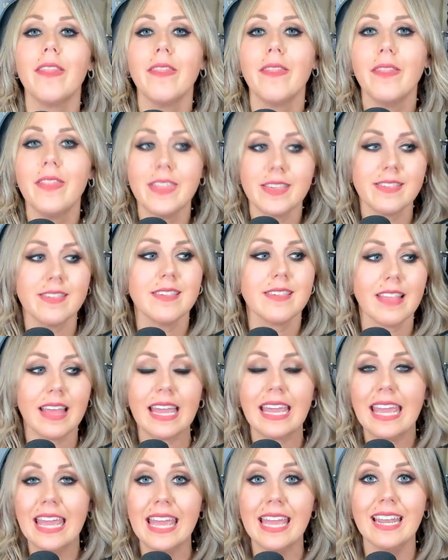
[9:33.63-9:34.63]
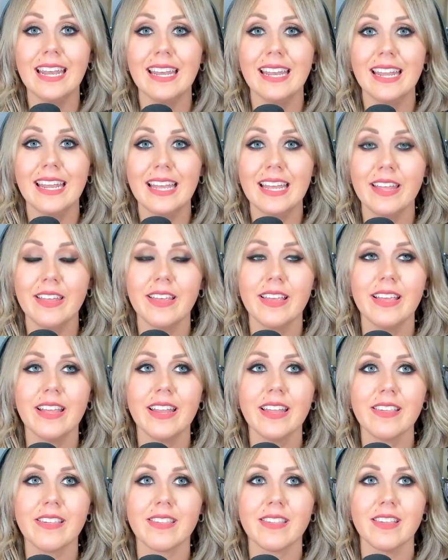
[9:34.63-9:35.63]
This is like it. It
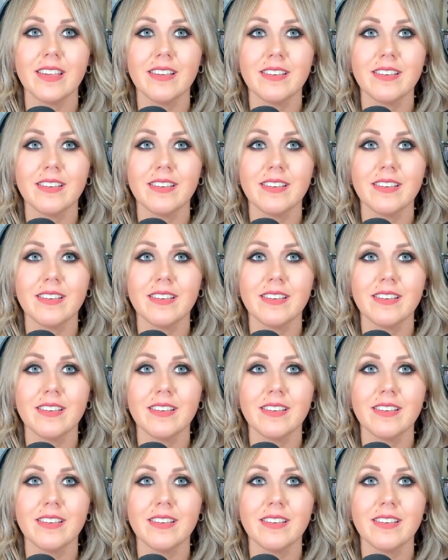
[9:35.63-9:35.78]
is